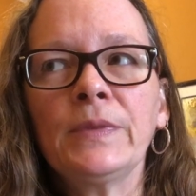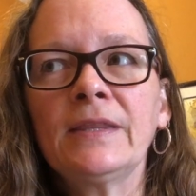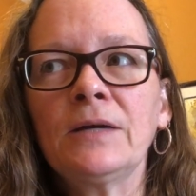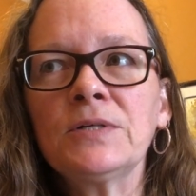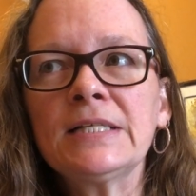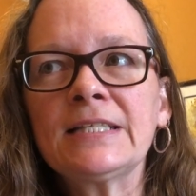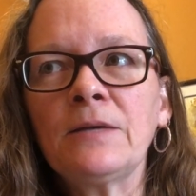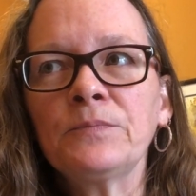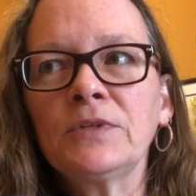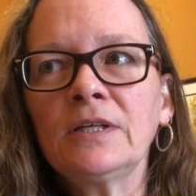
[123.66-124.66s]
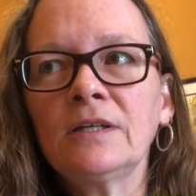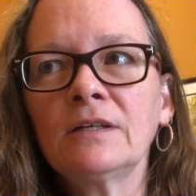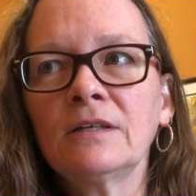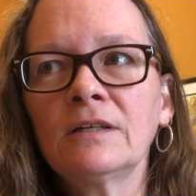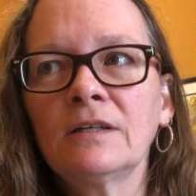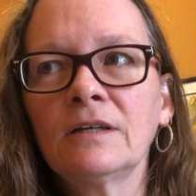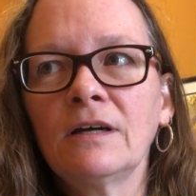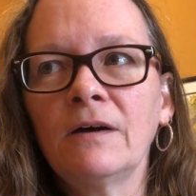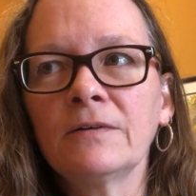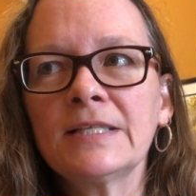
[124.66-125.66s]
there is something
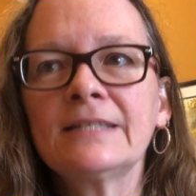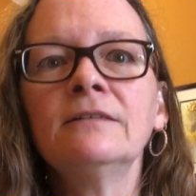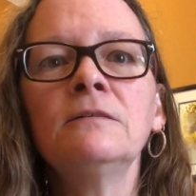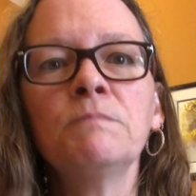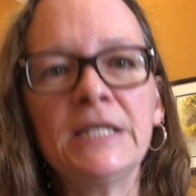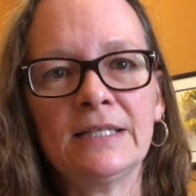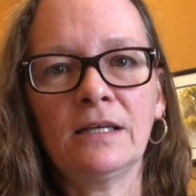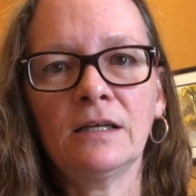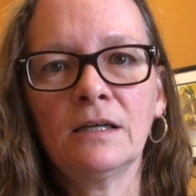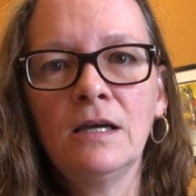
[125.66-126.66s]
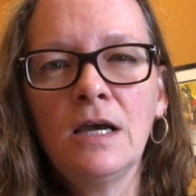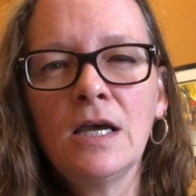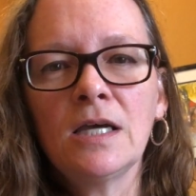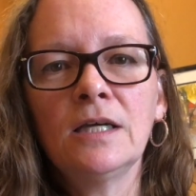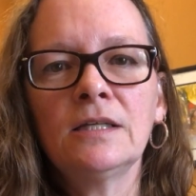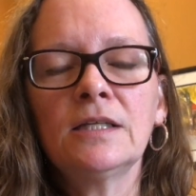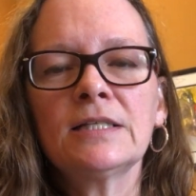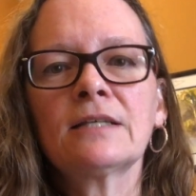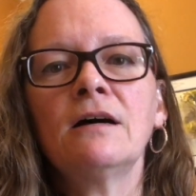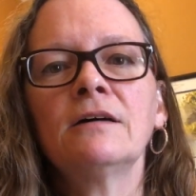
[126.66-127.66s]
still missing in
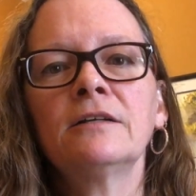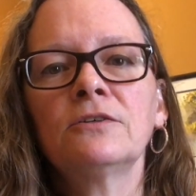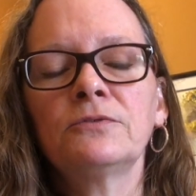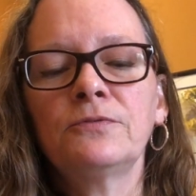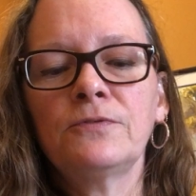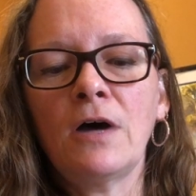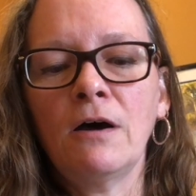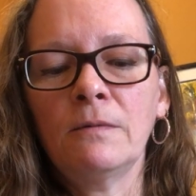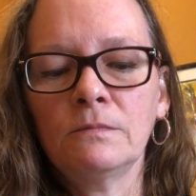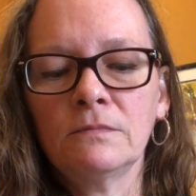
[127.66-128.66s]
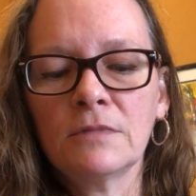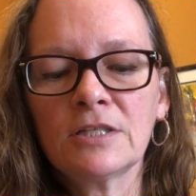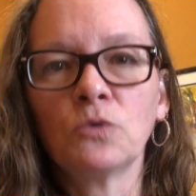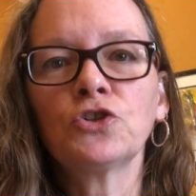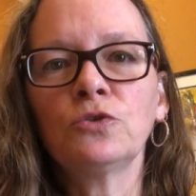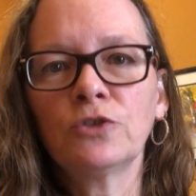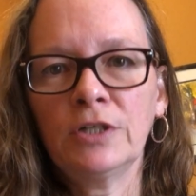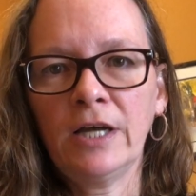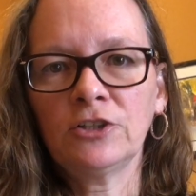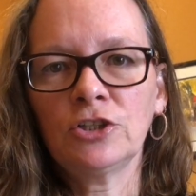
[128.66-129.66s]
this kind of social
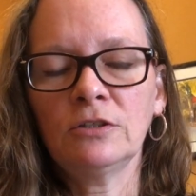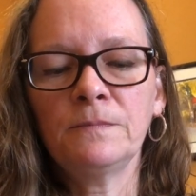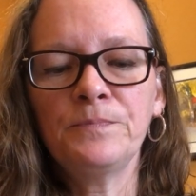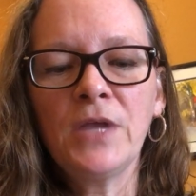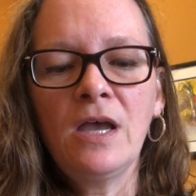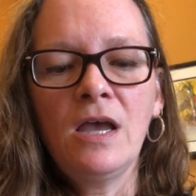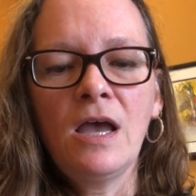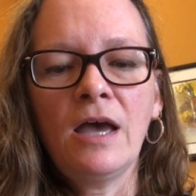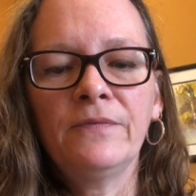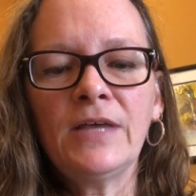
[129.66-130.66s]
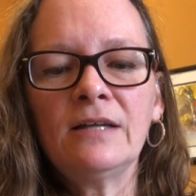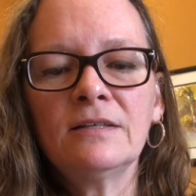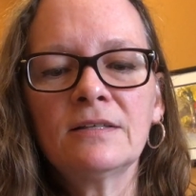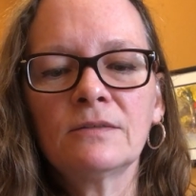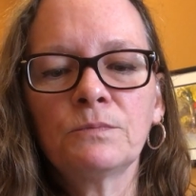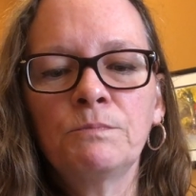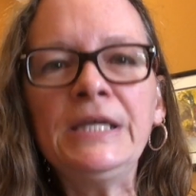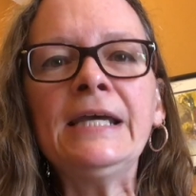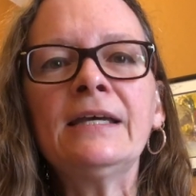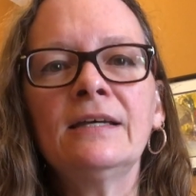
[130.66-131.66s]
connection, and that is
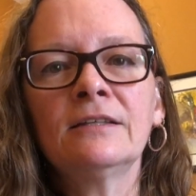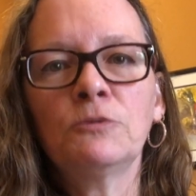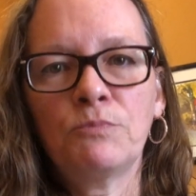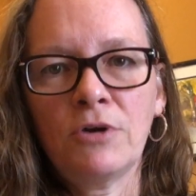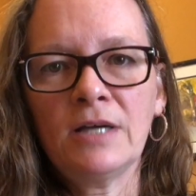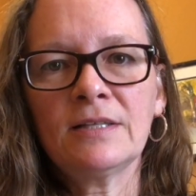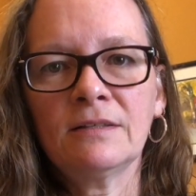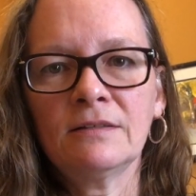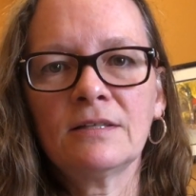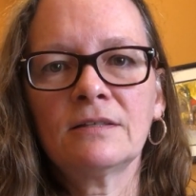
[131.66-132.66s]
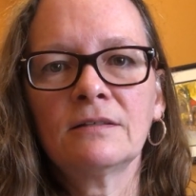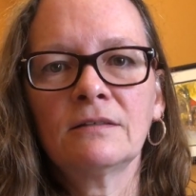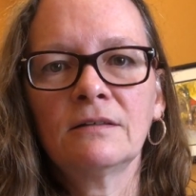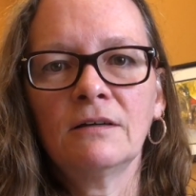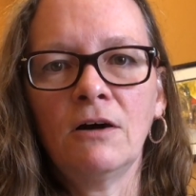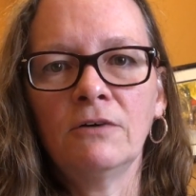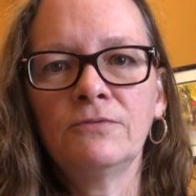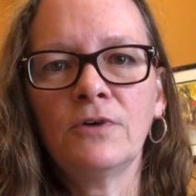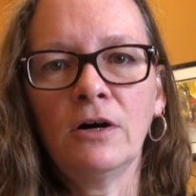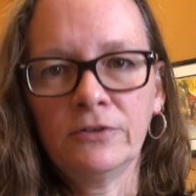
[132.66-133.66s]
being in the presence
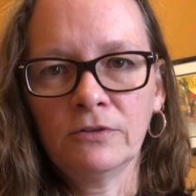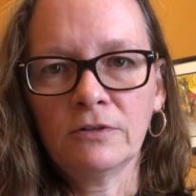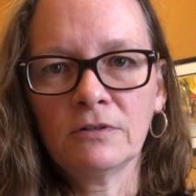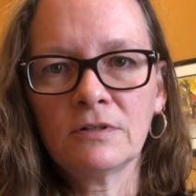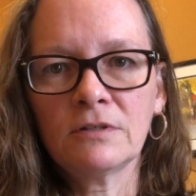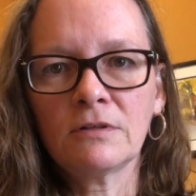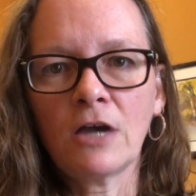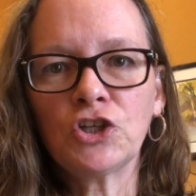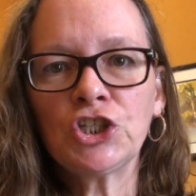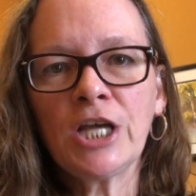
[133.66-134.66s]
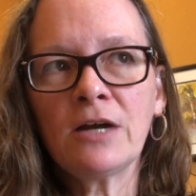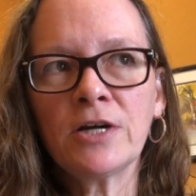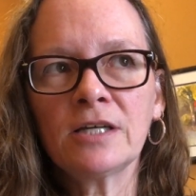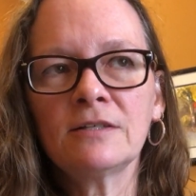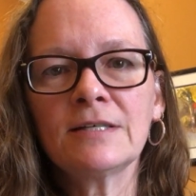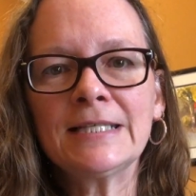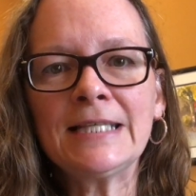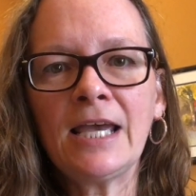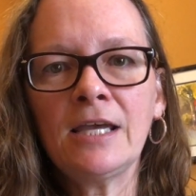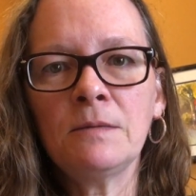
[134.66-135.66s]
of others, sharing the
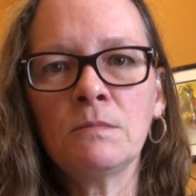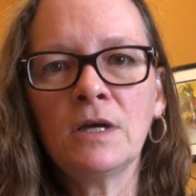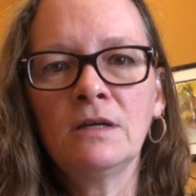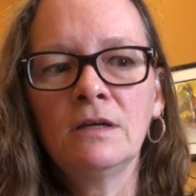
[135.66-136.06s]
same